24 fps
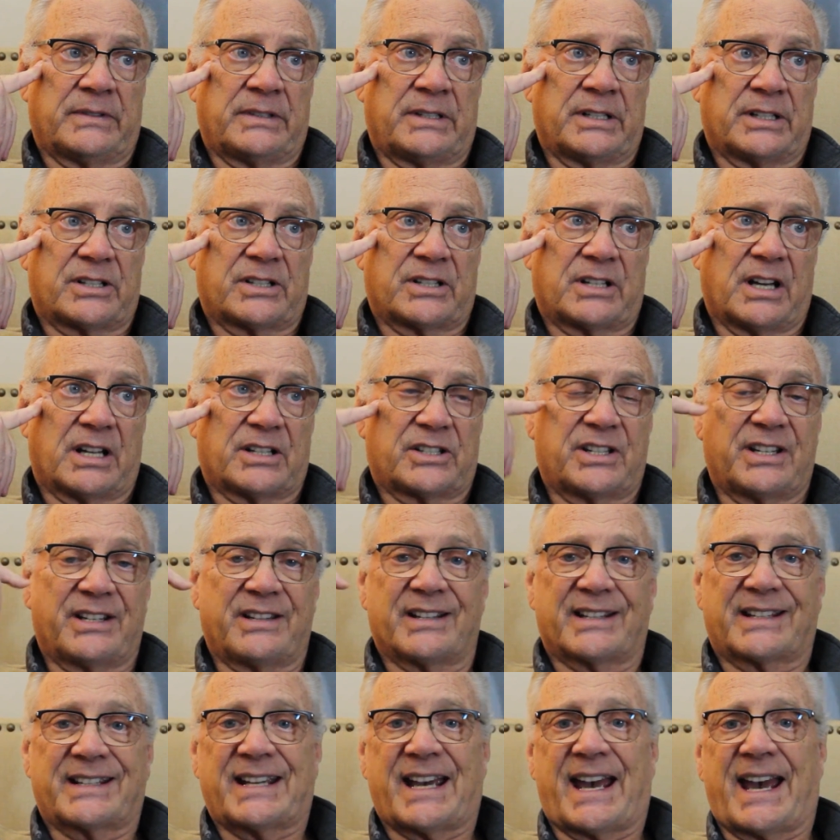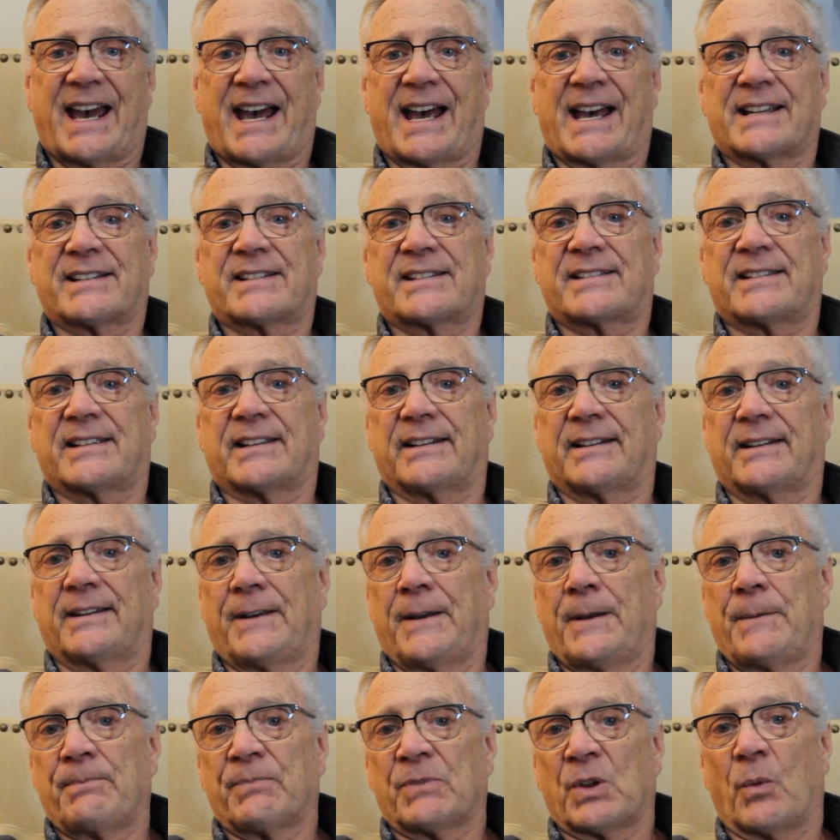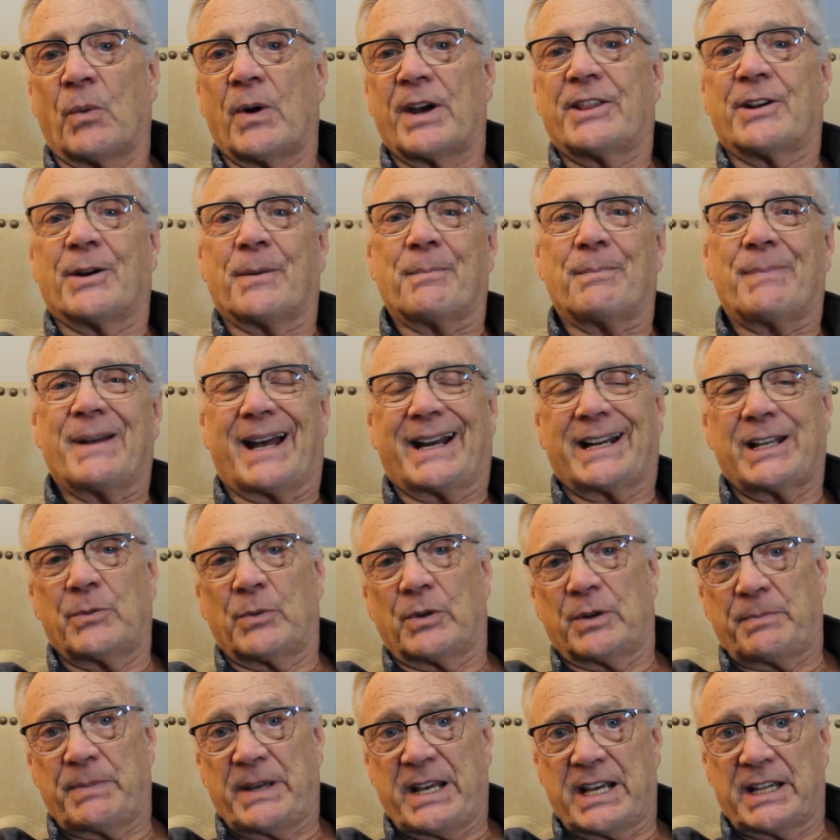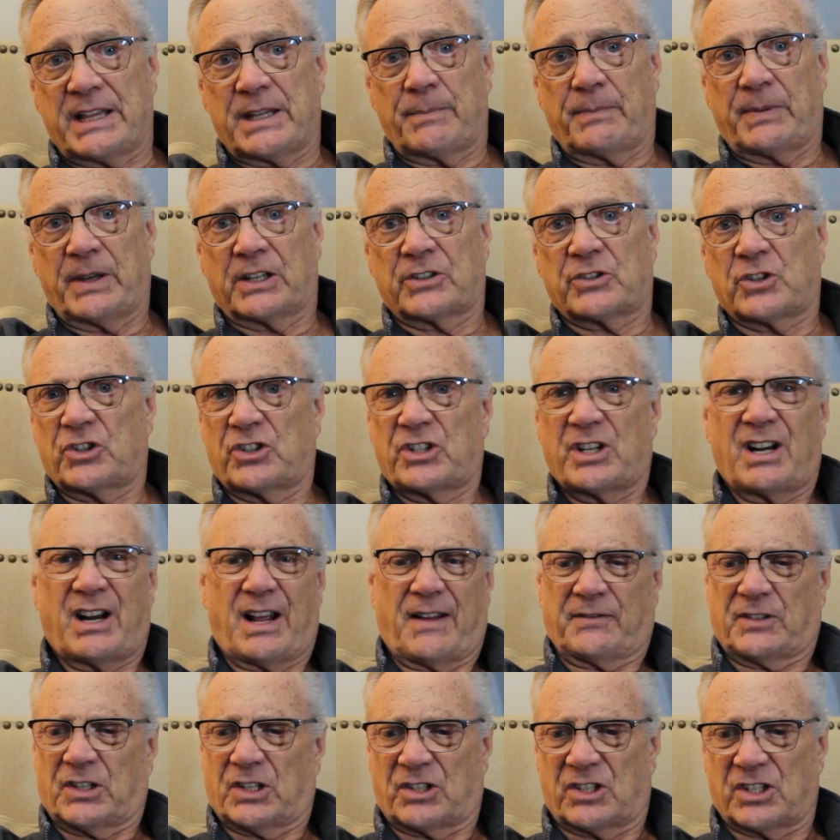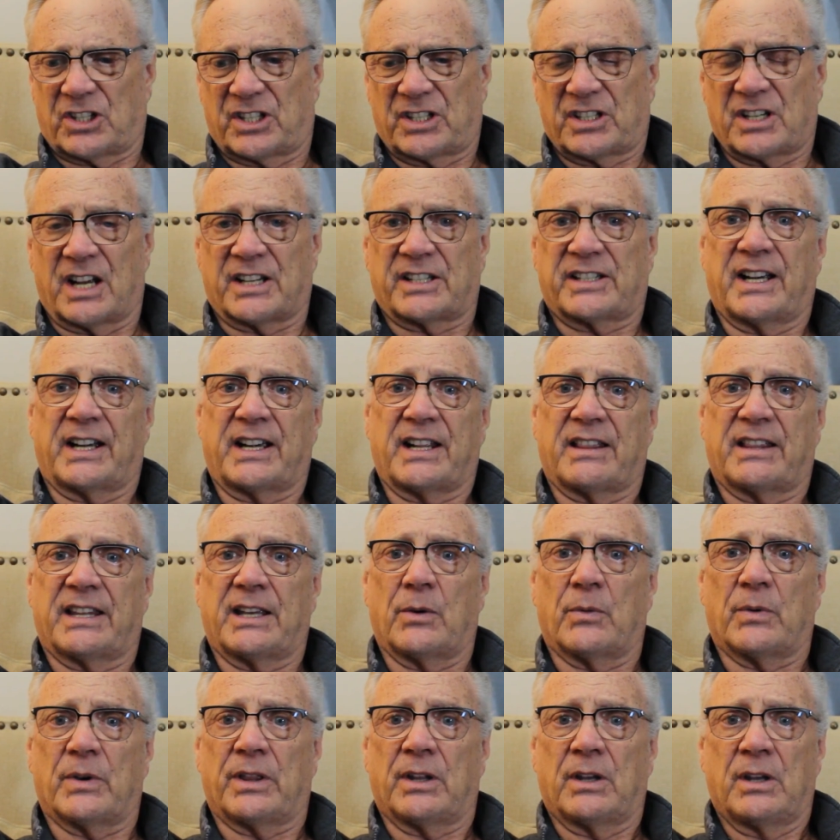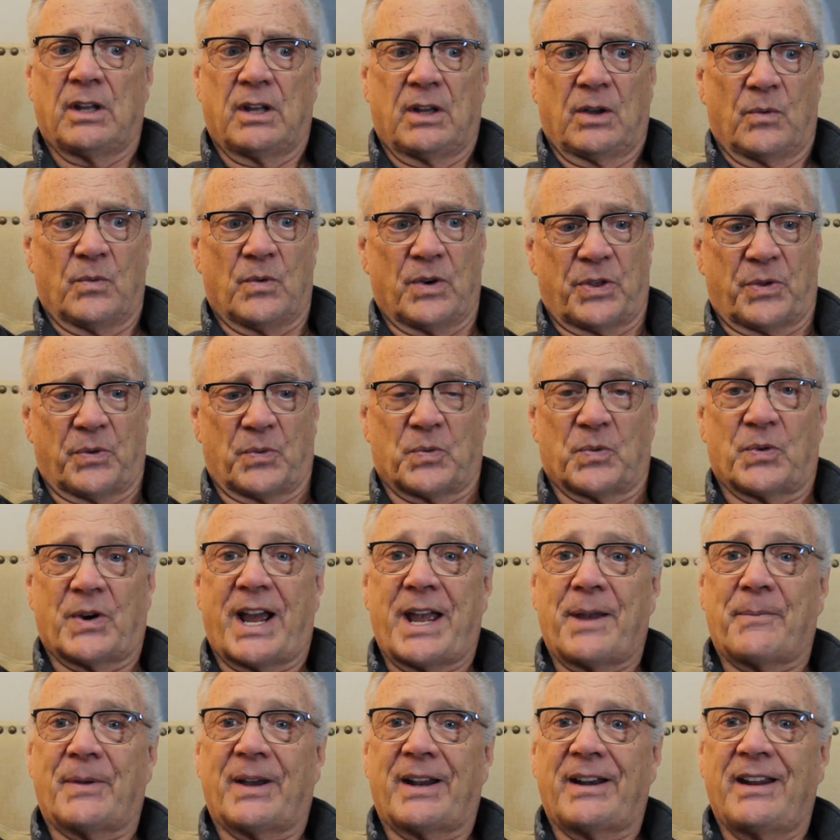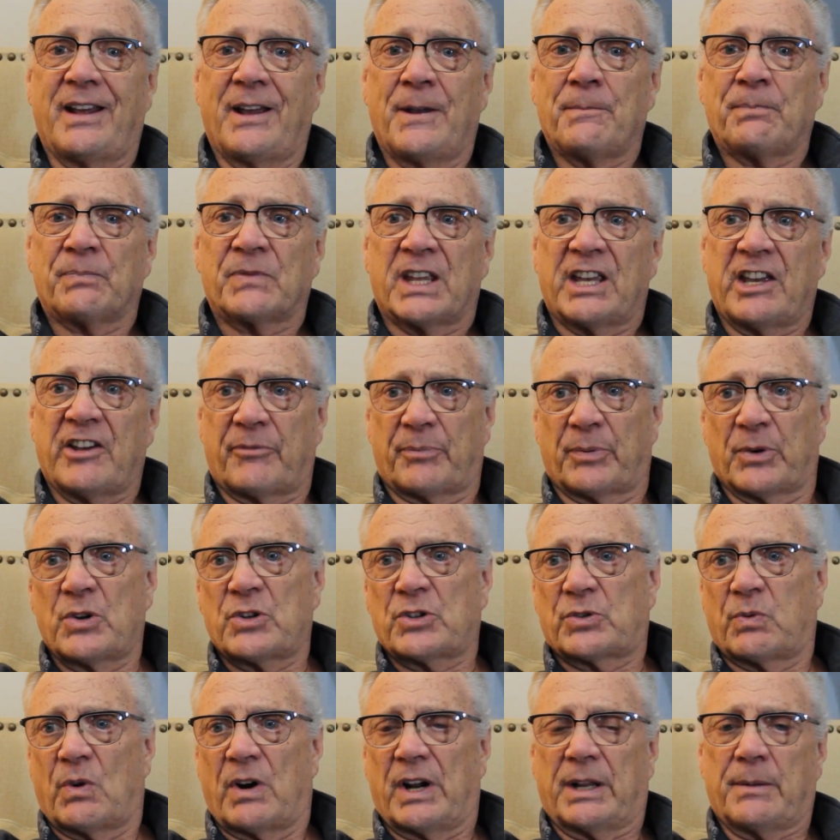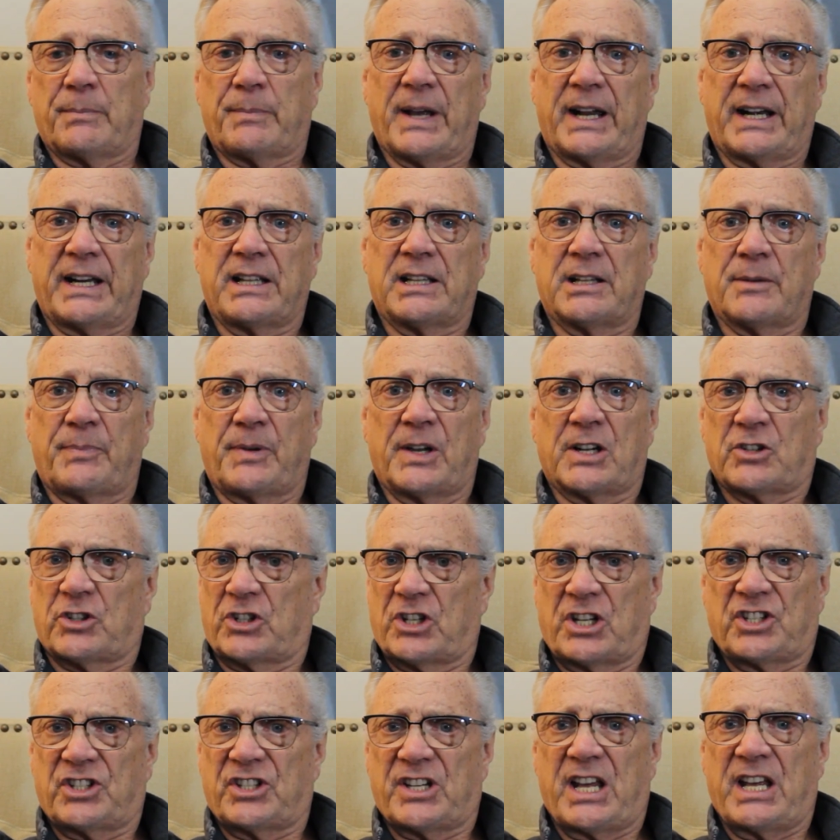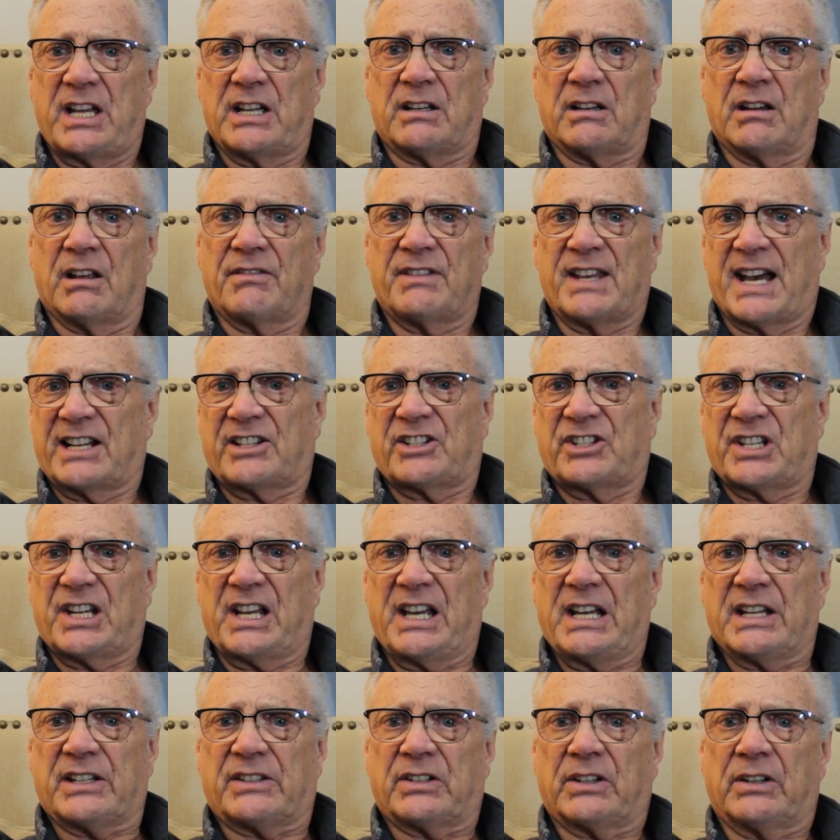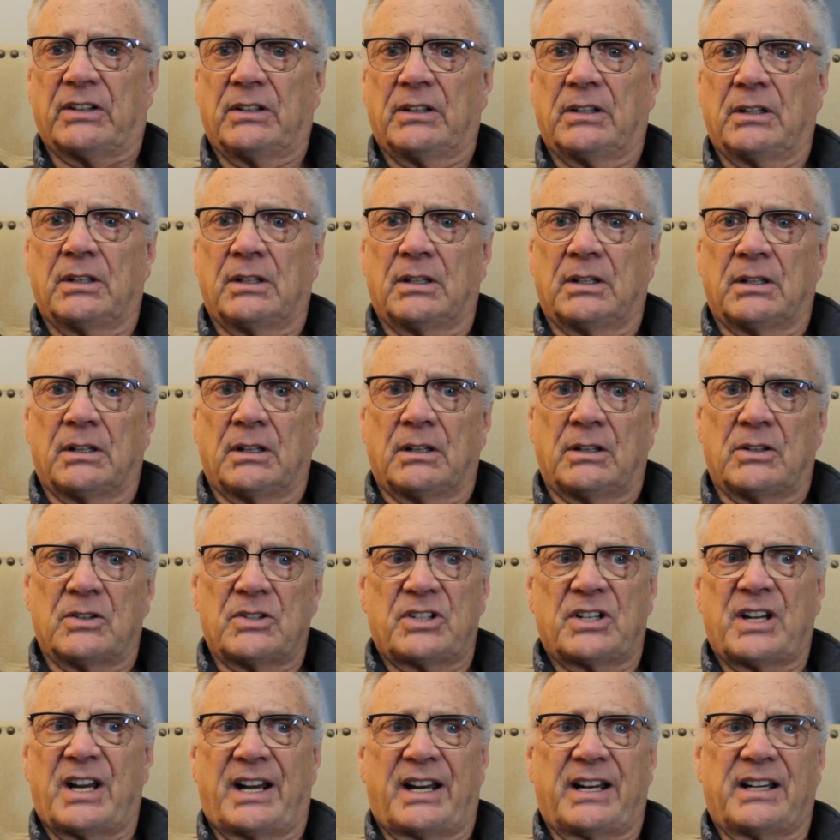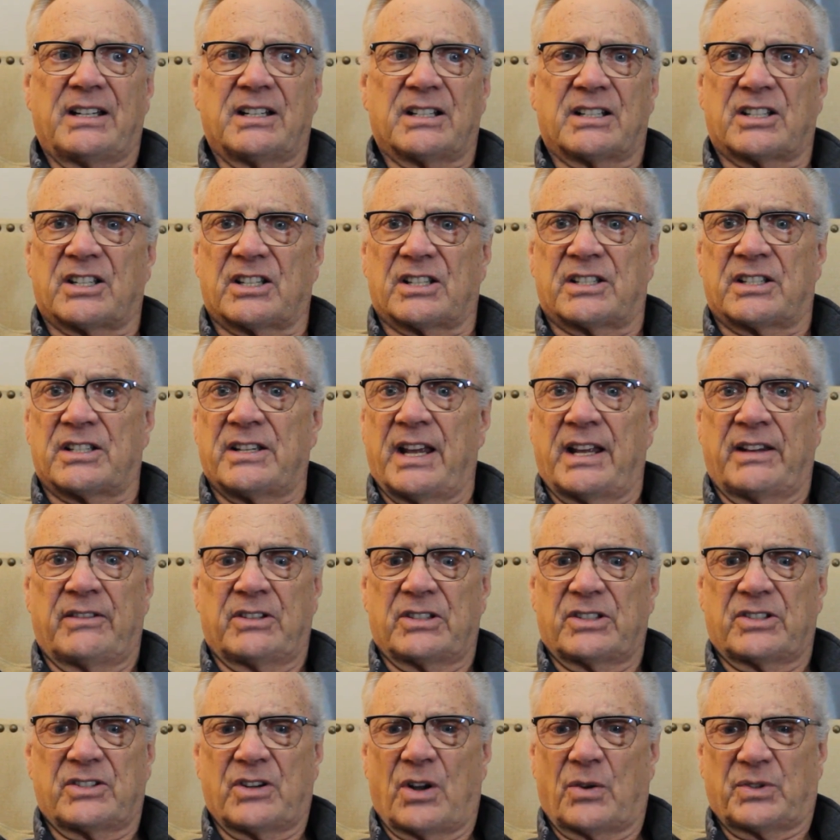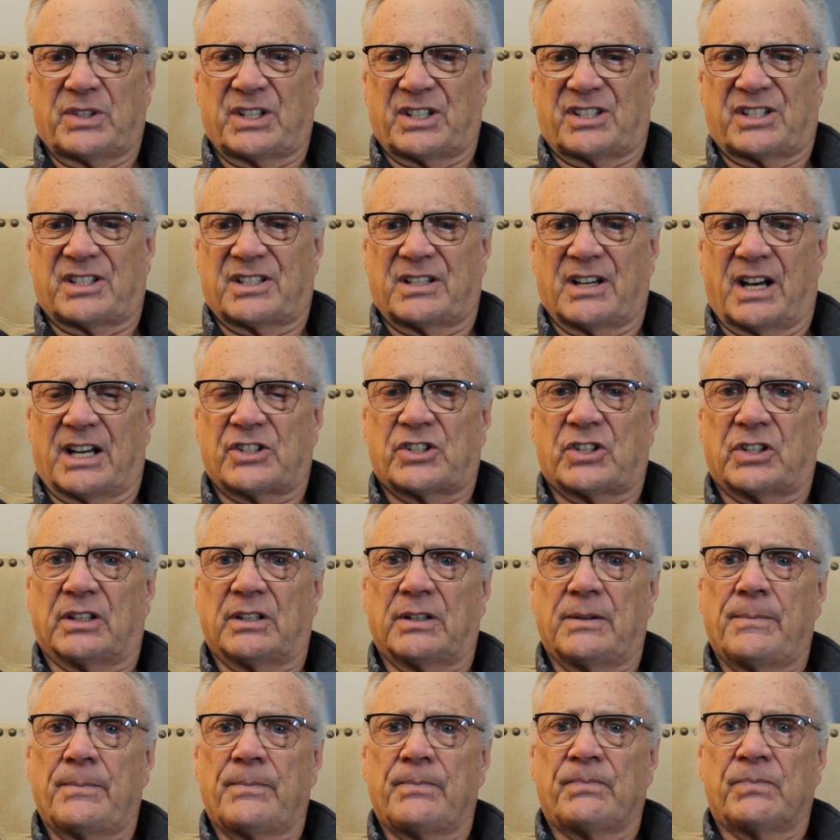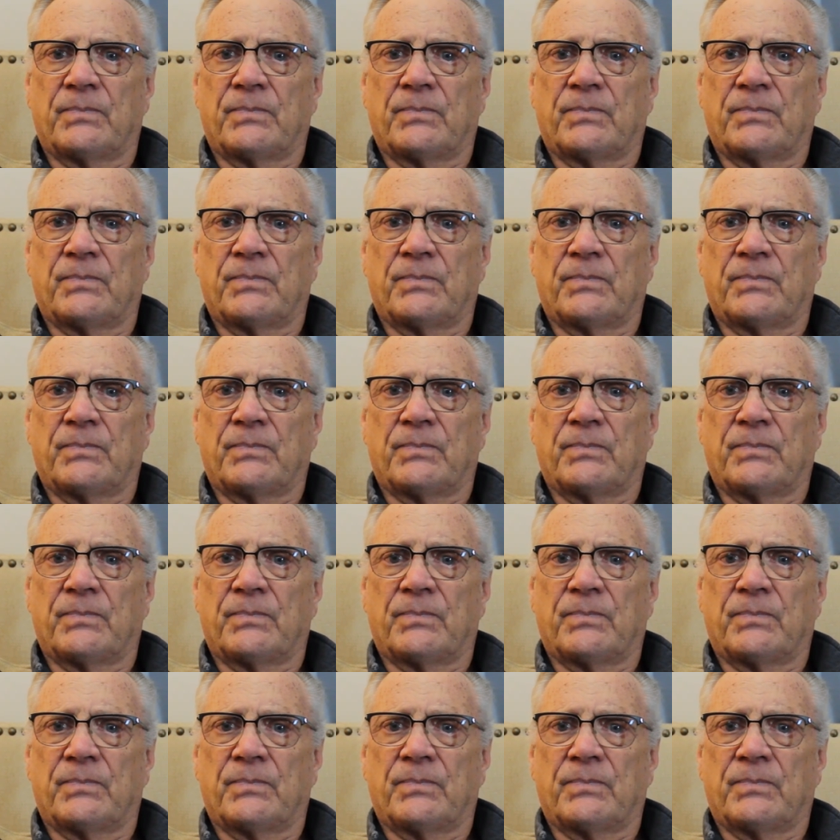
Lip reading: discussing the cast and whether Betty would be in the picture. She didn't have to discuss anything with Raymond. If Bruce wanted Betty in the picture, she's in. That's it. There's no discussion.